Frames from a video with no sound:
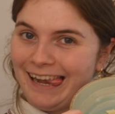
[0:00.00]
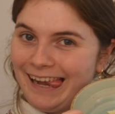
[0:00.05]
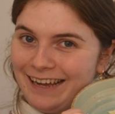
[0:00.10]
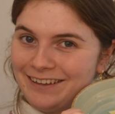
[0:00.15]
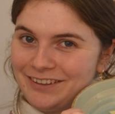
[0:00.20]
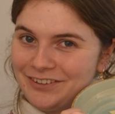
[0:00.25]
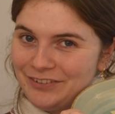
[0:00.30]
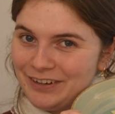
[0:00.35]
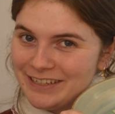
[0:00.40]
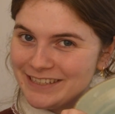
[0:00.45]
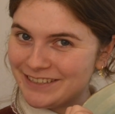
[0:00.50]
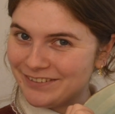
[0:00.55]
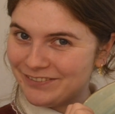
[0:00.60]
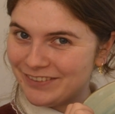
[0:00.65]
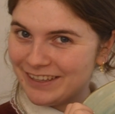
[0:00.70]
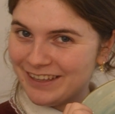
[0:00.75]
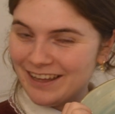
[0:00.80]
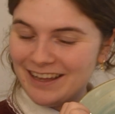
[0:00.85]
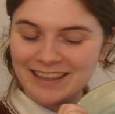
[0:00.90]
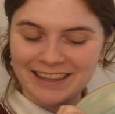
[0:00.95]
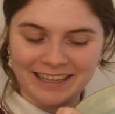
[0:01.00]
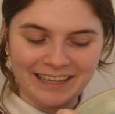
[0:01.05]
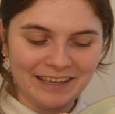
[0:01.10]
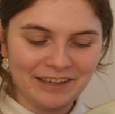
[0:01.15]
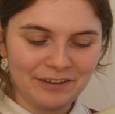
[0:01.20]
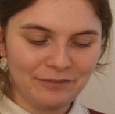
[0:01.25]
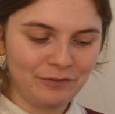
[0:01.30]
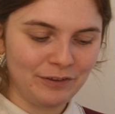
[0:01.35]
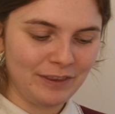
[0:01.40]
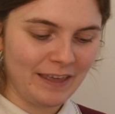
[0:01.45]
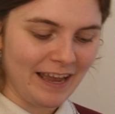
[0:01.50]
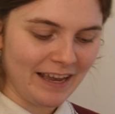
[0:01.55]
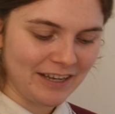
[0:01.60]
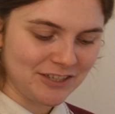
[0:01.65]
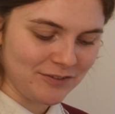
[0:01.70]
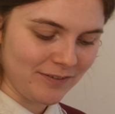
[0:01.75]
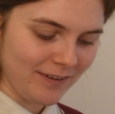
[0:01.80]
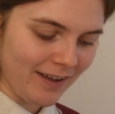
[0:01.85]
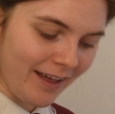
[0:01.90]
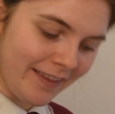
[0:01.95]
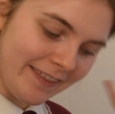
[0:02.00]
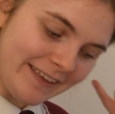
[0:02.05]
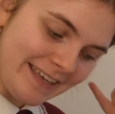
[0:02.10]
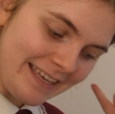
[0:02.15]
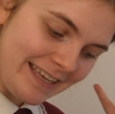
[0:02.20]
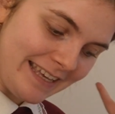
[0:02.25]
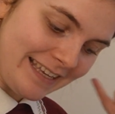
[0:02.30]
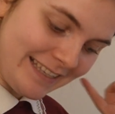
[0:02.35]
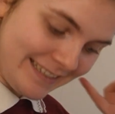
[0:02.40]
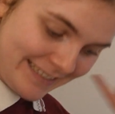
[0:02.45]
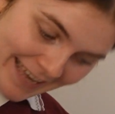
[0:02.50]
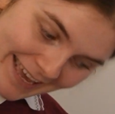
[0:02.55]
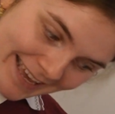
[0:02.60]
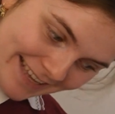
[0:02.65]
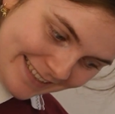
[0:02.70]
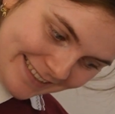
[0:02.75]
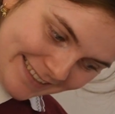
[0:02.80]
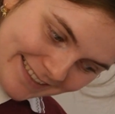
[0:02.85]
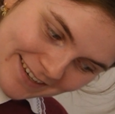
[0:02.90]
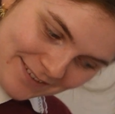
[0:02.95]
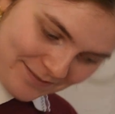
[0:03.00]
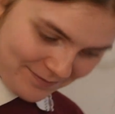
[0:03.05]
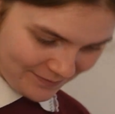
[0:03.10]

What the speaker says: the rest of the garlic for the extra garlicky taste.